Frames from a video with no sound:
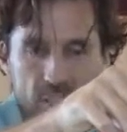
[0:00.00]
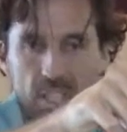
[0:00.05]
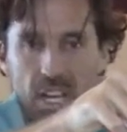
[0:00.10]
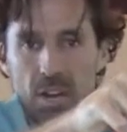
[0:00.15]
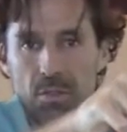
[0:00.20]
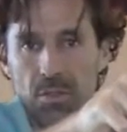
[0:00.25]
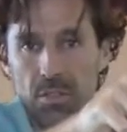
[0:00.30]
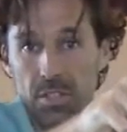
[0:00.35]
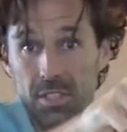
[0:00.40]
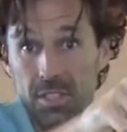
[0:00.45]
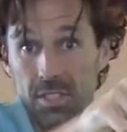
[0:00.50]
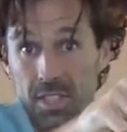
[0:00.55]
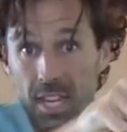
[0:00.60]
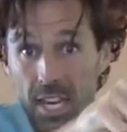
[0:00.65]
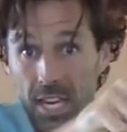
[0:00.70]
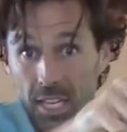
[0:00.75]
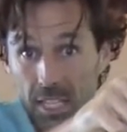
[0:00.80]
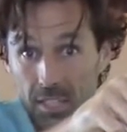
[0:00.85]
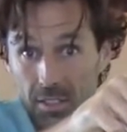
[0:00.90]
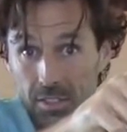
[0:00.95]
out the
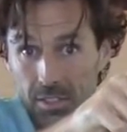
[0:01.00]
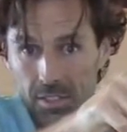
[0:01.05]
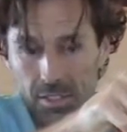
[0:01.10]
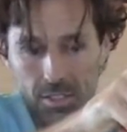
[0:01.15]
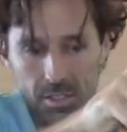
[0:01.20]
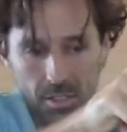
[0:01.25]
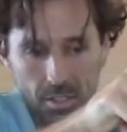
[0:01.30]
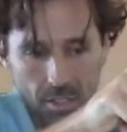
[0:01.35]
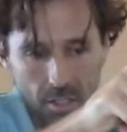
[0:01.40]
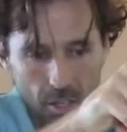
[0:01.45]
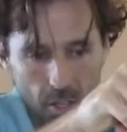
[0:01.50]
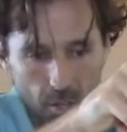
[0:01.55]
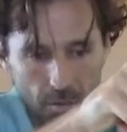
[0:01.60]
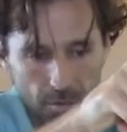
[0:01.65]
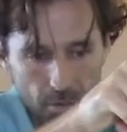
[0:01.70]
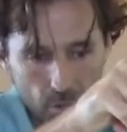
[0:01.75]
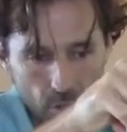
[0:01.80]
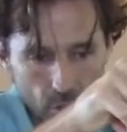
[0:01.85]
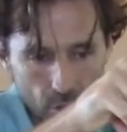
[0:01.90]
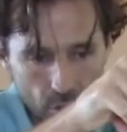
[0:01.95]
stains. You know, if
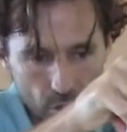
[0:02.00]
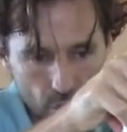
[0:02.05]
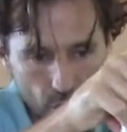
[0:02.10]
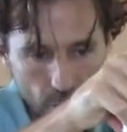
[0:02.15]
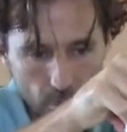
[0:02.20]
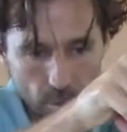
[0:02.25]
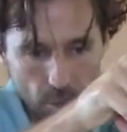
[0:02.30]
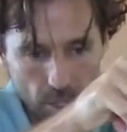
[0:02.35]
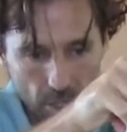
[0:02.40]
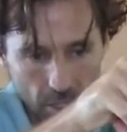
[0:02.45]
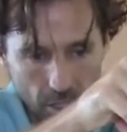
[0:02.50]
you do the turmeric